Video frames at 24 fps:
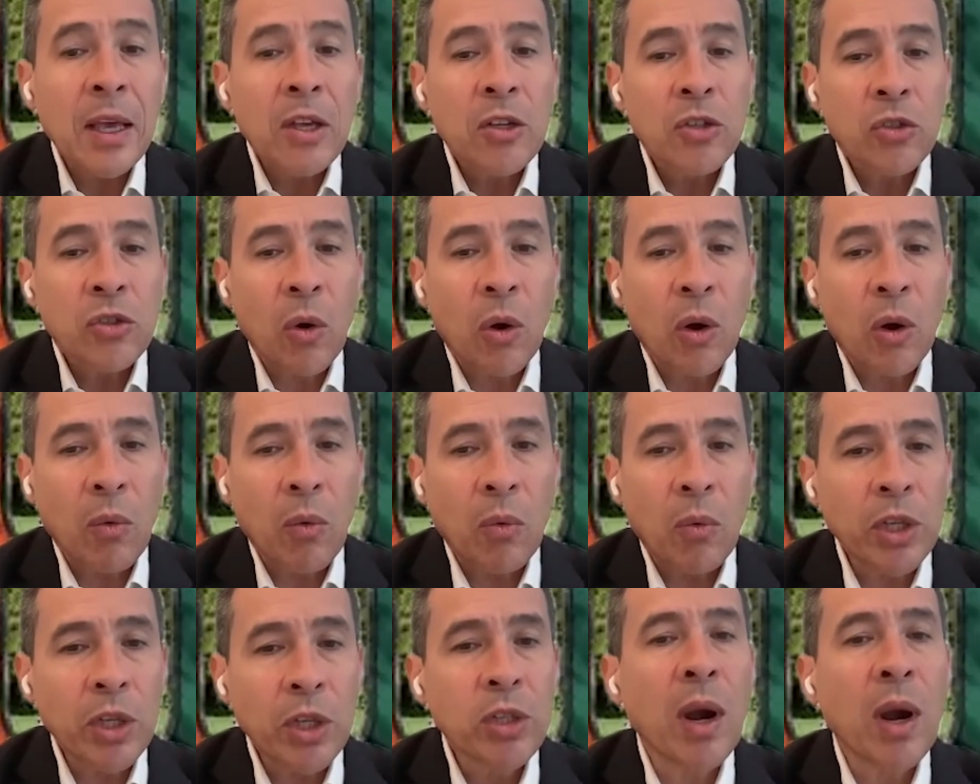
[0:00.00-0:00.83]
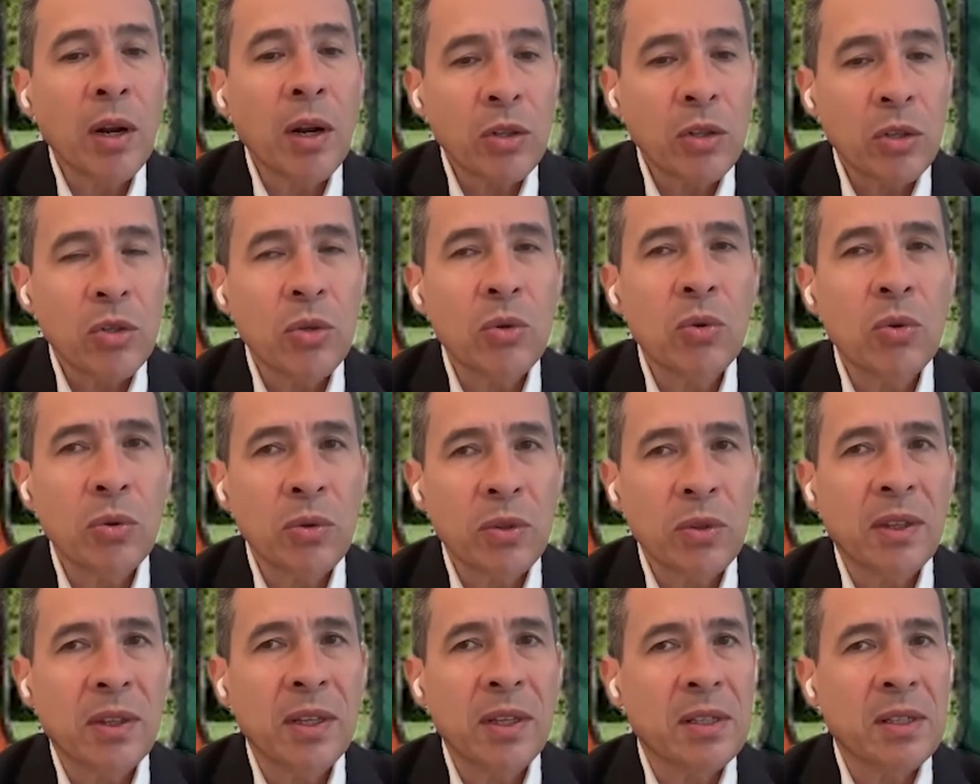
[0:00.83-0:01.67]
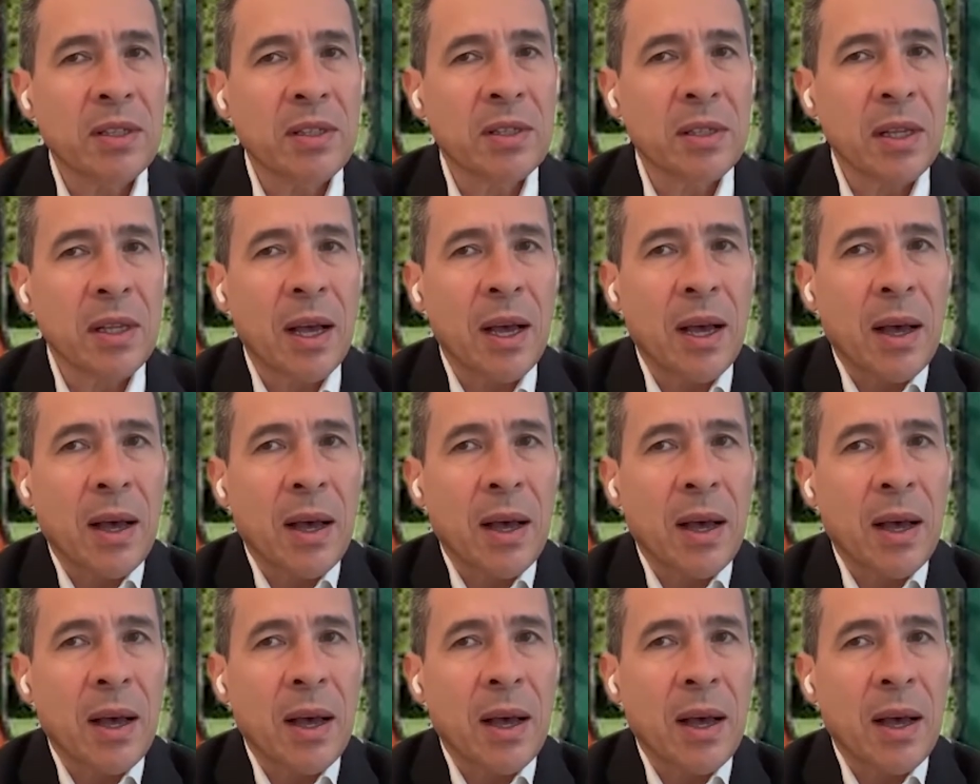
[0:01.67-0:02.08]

So we try to do this